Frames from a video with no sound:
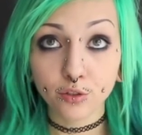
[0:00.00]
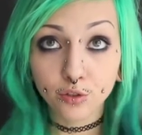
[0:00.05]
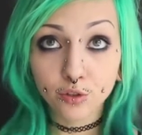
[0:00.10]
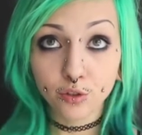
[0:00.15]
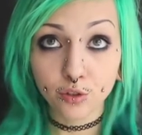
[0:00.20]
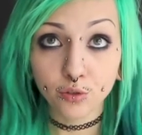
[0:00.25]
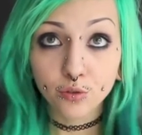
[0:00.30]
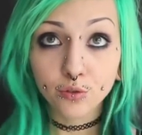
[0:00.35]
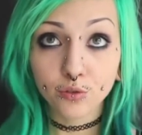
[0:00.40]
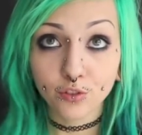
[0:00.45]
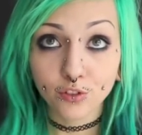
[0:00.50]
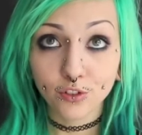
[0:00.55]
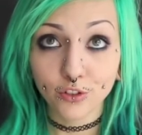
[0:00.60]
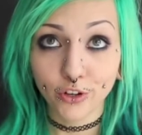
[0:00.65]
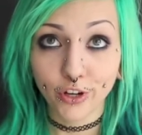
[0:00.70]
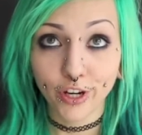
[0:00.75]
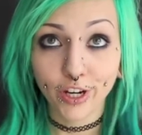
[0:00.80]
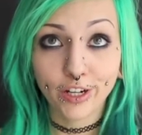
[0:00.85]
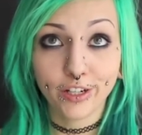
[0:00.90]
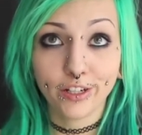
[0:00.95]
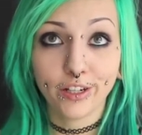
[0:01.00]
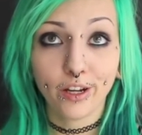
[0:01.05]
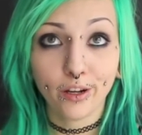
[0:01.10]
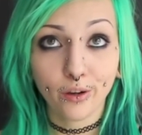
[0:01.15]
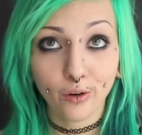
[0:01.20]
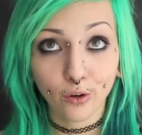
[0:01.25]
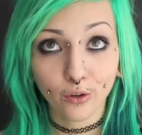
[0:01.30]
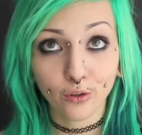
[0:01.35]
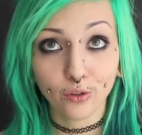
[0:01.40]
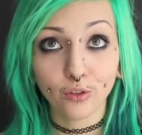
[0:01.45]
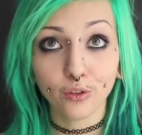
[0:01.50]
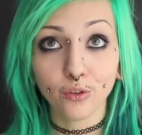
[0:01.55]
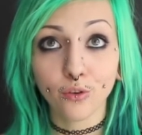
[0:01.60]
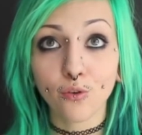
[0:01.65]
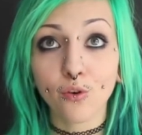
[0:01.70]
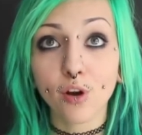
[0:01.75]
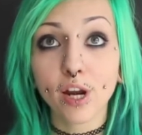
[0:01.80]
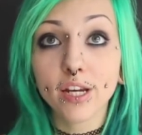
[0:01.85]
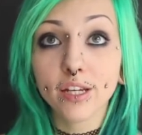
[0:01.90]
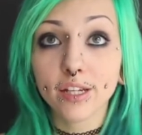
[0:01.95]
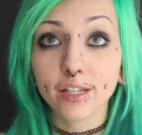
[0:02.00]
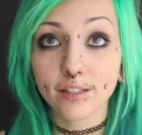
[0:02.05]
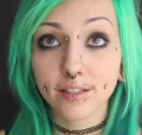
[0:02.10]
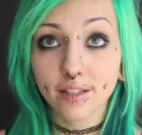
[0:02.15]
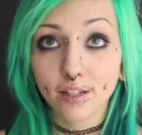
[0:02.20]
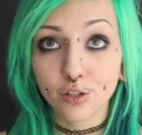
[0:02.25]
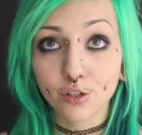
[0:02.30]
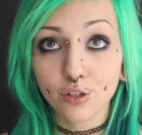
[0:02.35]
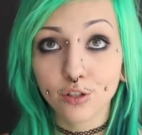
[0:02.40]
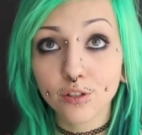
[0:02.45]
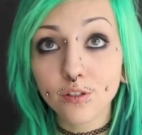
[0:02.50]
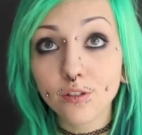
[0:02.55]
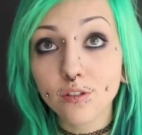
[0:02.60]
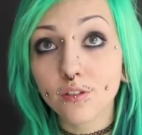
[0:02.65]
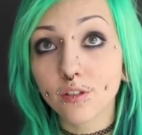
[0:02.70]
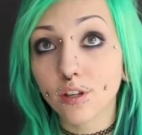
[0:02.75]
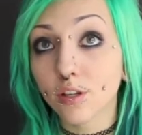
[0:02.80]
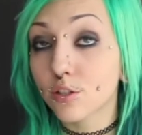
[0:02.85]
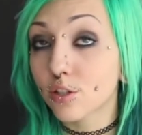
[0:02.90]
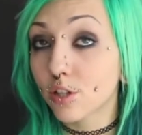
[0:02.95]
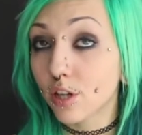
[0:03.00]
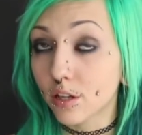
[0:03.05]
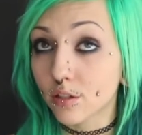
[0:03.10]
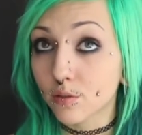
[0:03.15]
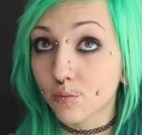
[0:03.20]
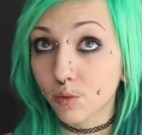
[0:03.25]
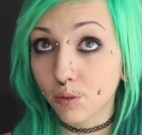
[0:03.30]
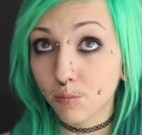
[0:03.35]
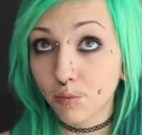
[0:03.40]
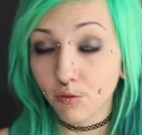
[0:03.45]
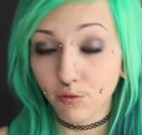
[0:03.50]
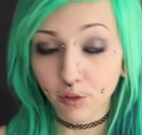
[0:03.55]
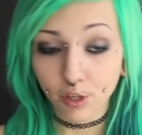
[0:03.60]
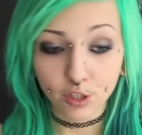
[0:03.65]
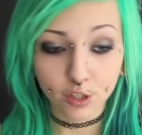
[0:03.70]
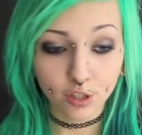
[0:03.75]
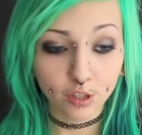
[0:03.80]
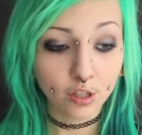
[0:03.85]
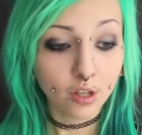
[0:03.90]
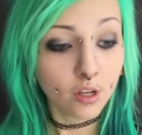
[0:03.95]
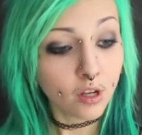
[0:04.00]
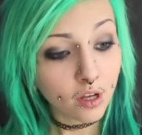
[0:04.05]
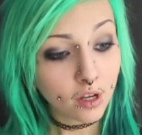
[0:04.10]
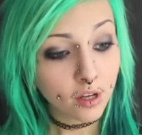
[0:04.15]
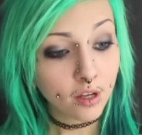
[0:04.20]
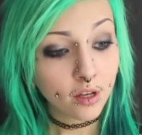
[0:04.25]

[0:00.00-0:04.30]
to use your hair dye on great extensions such as VPfashion.